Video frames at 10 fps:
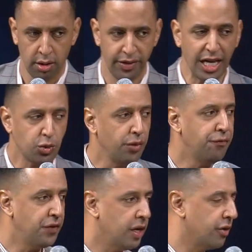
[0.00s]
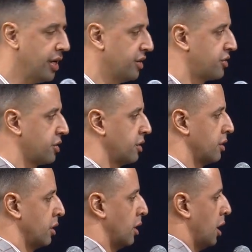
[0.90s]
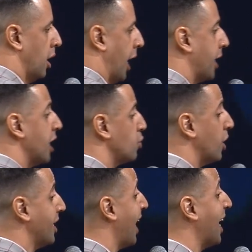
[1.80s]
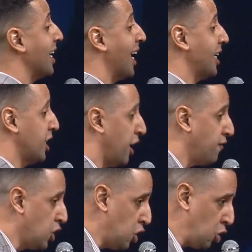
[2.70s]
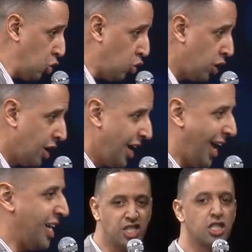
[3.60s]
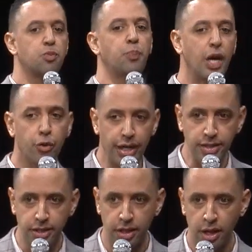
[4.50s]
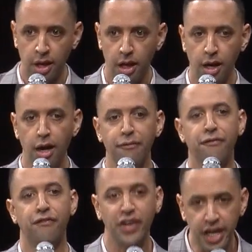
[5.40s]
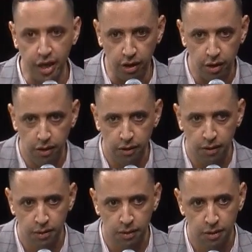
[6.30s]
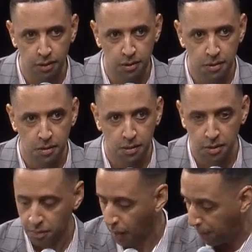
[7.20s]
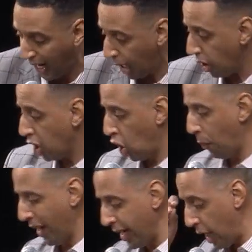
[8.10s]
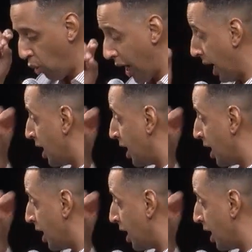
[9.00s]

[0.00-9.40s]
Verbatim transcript: That's what fear is. And guess what? God did not give you a spirit of fear, but power, hope, and a what?